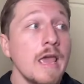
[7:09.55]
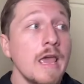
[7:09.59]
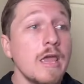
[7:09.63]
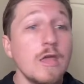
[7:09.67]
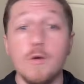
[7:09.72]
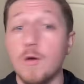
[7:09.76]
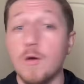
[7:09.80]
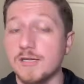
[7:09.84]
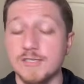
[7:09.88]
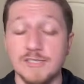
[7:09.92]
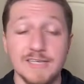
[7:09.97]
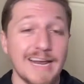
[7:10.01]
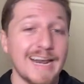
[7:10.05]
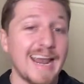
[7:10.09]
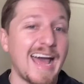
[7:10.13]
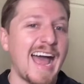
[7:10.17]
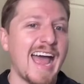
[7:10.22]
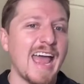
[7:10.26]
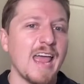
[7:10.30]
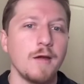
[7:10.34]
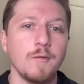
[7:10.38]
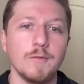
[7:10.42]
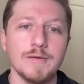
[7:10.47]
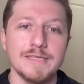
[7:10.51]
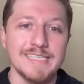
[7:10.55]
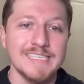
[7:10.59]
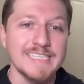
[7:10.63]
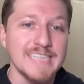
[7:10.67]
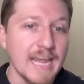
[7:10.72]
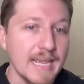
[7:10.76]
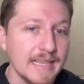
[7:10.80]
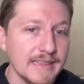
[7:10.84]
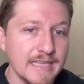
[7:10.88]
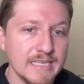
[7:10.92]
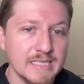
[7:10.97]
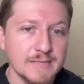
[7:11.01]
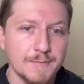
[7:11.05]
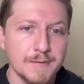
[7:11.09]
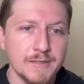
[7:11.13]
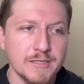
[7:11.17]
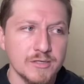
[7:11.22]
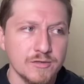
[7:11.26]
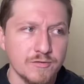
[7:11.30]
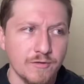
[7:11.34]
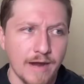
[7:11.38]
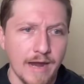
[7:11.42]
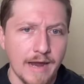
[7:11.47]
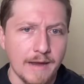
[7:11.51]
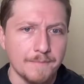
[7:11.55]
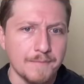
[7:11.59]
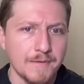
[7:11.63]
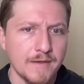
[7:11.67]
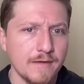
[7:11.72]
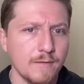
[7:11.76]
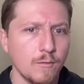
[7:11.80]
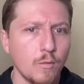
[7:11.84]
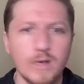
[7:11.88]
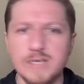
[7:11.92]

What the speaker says: You also got Iowa State that's been scrappy.